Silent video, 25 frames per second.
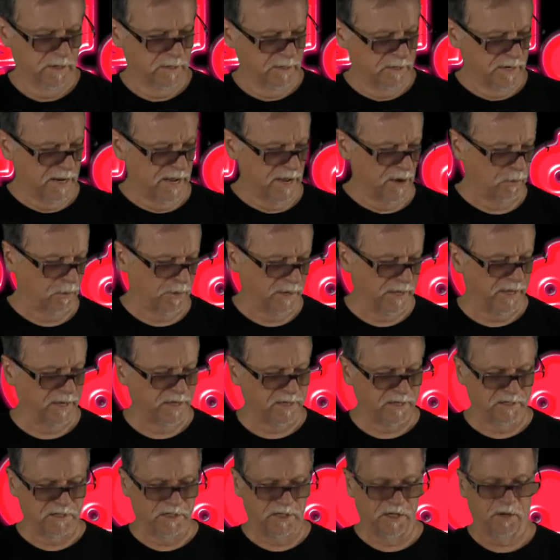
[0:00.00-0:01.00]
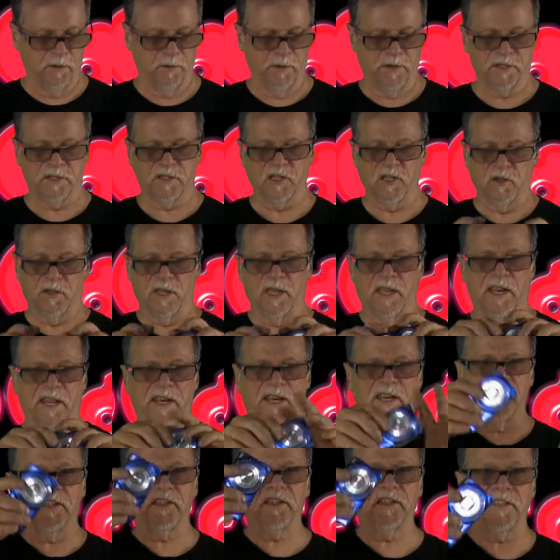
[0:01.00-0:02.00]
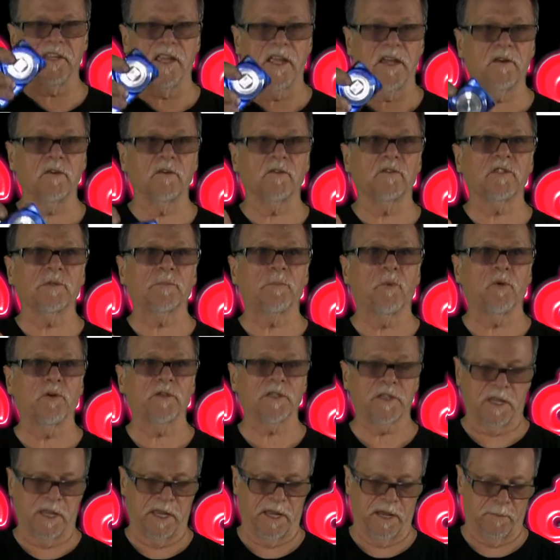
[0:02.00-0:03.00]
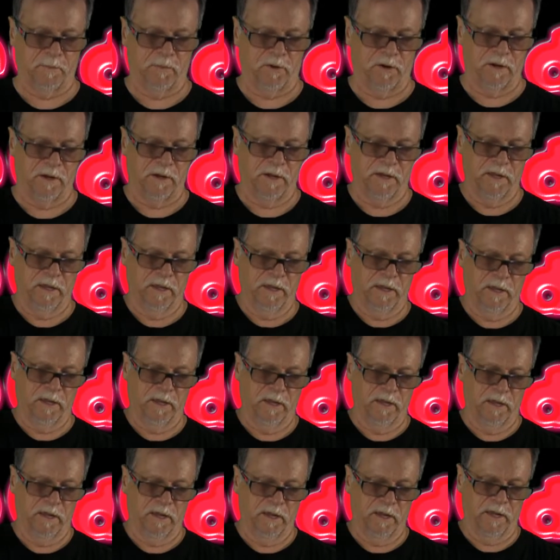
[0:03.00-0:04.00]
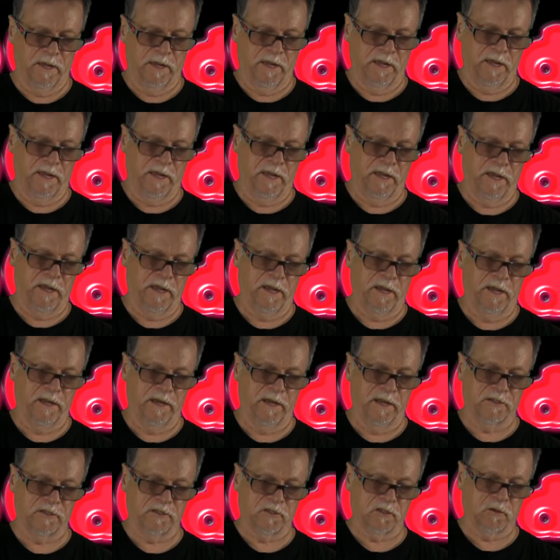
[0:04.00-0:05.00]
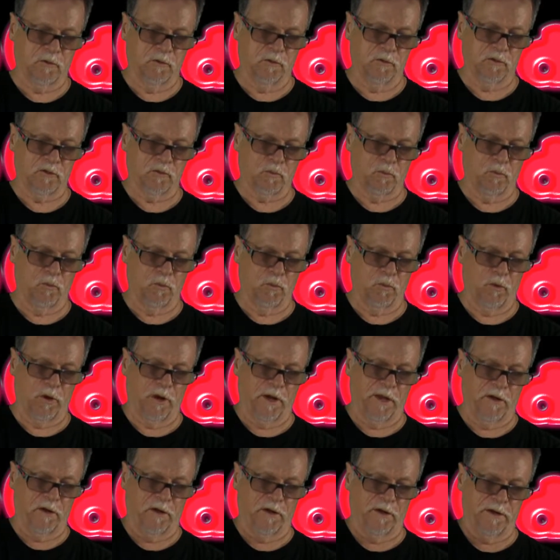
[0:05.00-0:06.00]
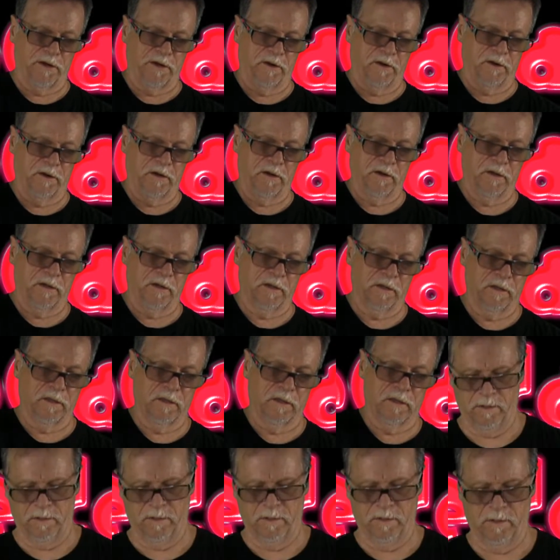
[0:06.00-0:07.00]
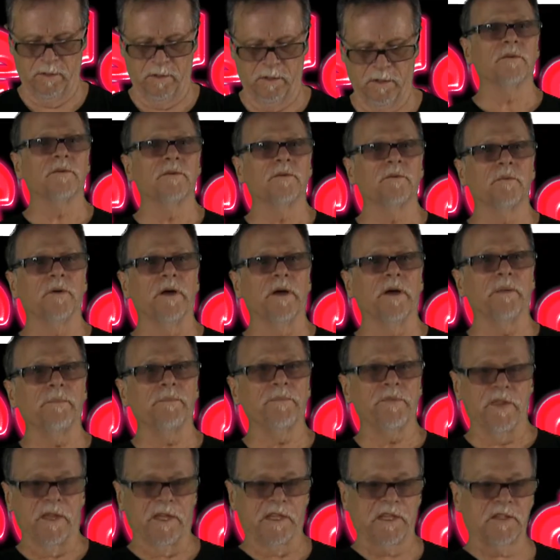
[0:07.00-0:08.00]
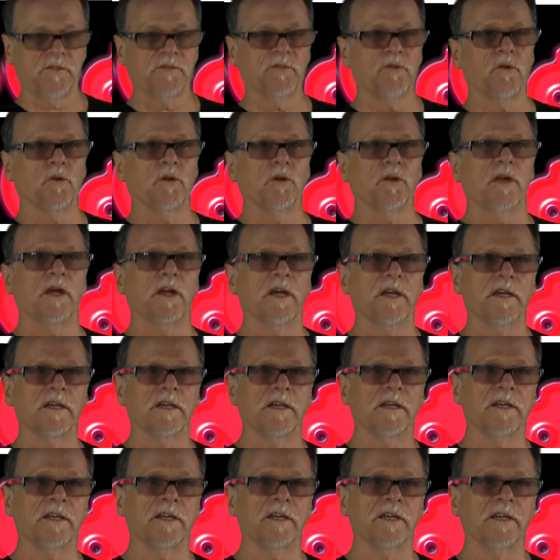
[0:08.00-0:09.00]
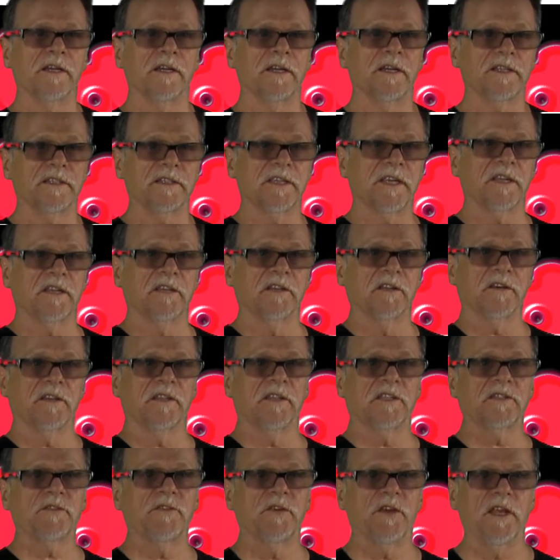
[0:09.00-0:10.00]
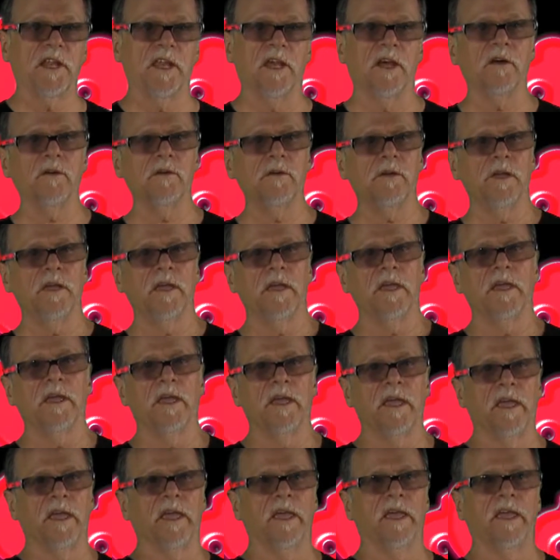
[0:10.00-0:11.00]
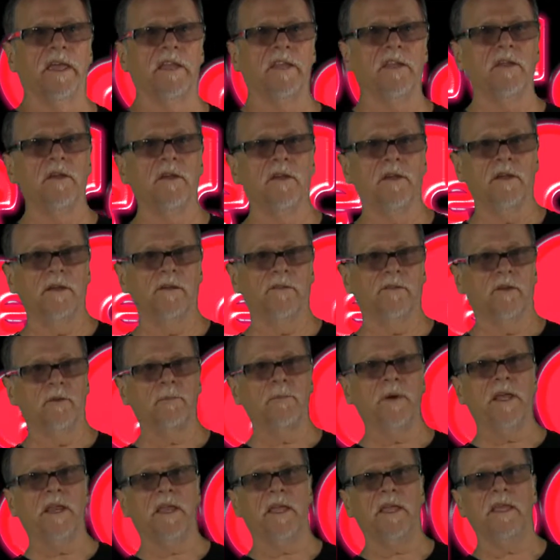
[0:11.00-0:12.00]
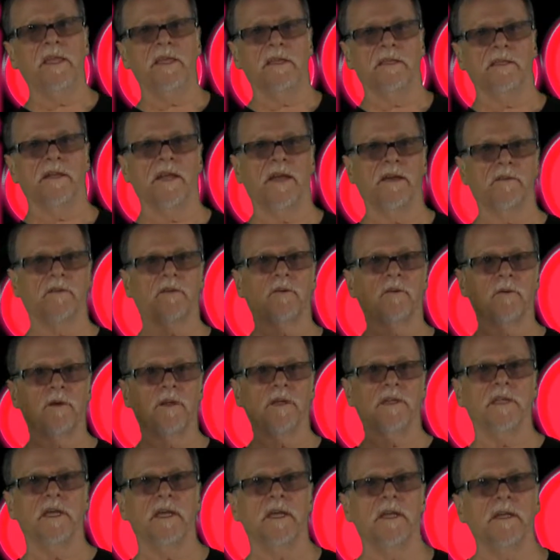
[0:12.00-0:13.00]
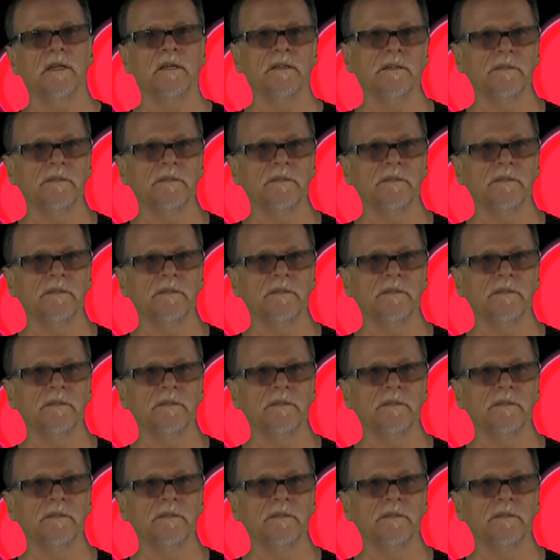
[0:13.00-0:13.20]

Now what you could do is you get any standard sports camera and it screws right on here. Well, thanks for taking a look at this video, and everybody have a great day.